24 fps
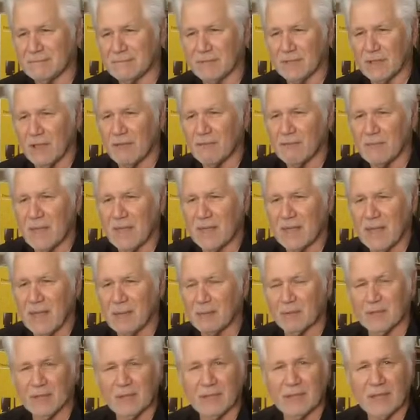love being
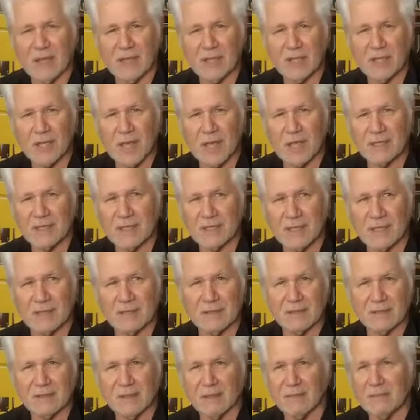able to take shots that
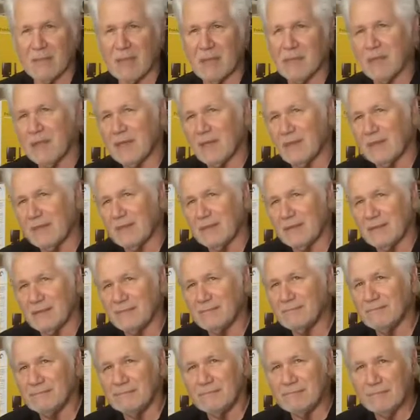
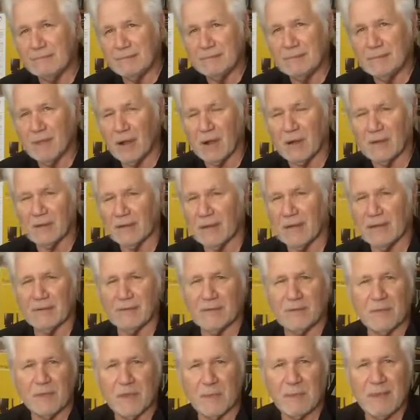maybe aren't
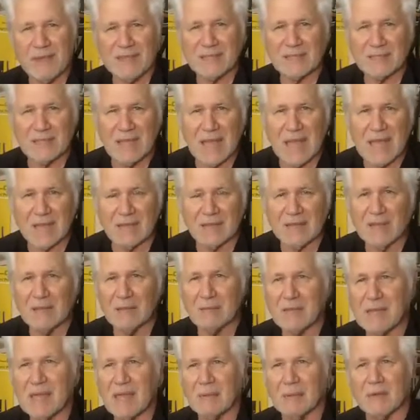in the best light
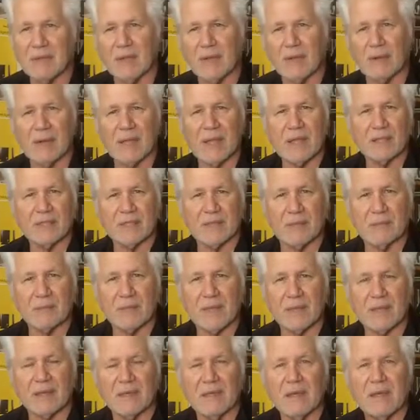and be able to create
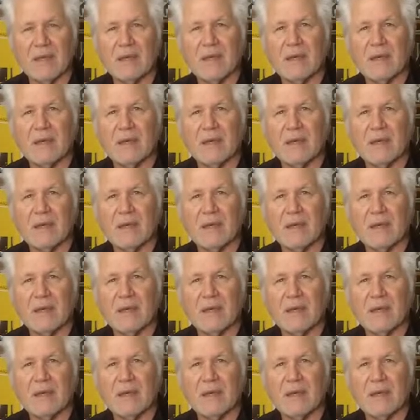something